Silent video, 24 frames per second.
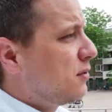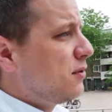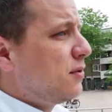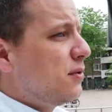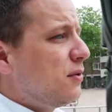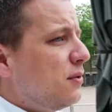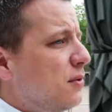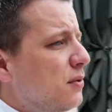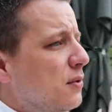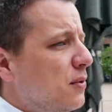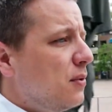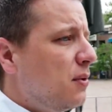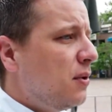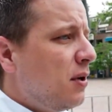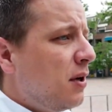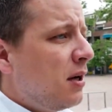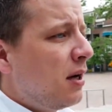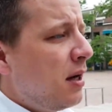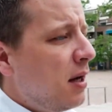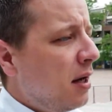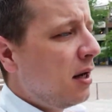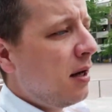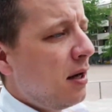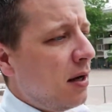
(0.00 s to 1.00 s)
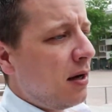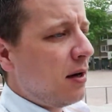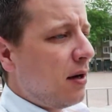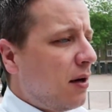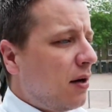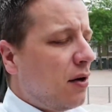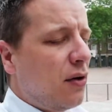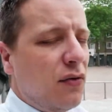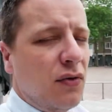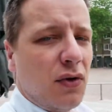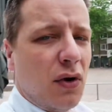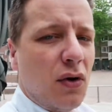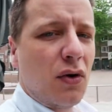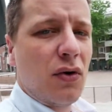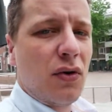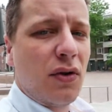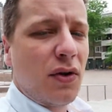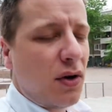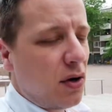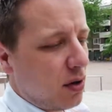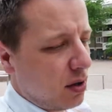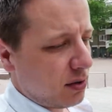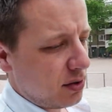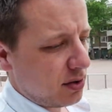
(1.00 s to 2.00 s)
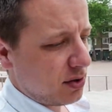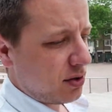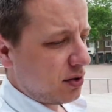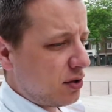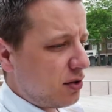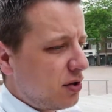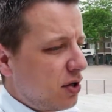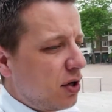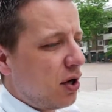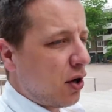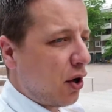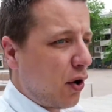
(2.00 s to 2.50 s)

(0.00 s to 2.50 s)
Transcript: to Rhodos,